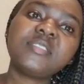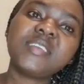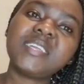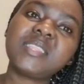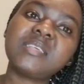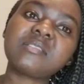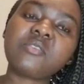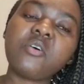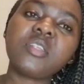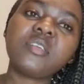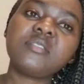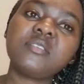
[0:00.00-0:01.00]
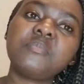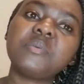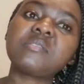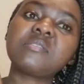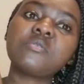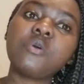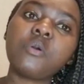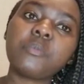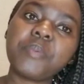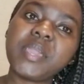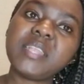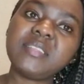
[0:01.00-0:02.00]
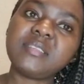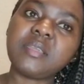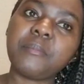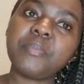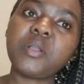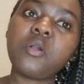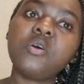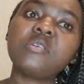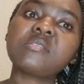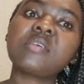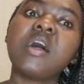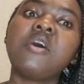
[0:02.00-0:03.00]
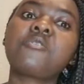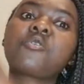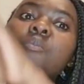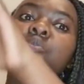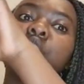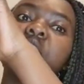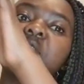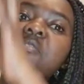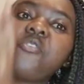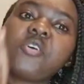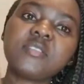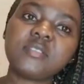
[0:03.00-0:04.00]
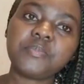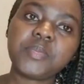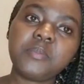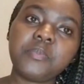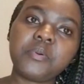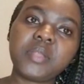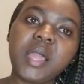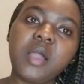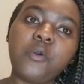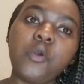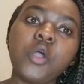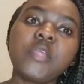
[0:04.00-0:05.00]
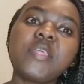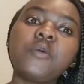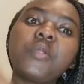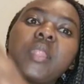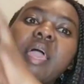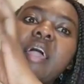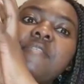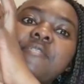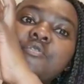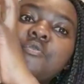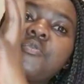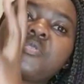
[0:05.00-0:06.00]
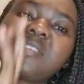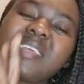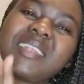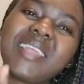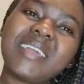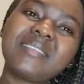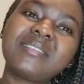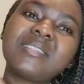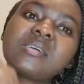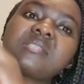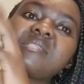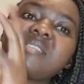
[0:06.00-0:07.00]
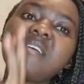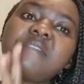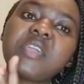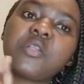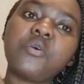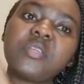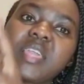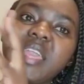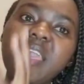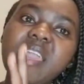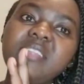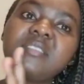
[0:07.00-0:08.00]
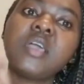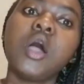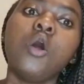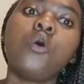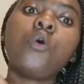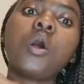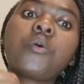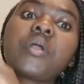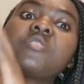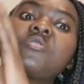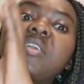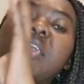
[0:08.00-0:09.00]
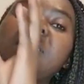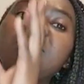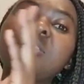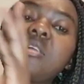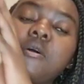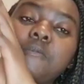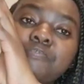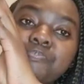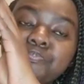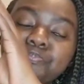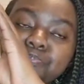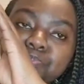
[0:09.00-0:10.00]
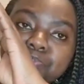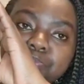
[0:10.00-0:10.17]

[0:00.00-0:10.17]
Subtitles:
yet the scholarship is still on pending, because from those 40 people now, they will have to select the 7 or the 8 who are going to get the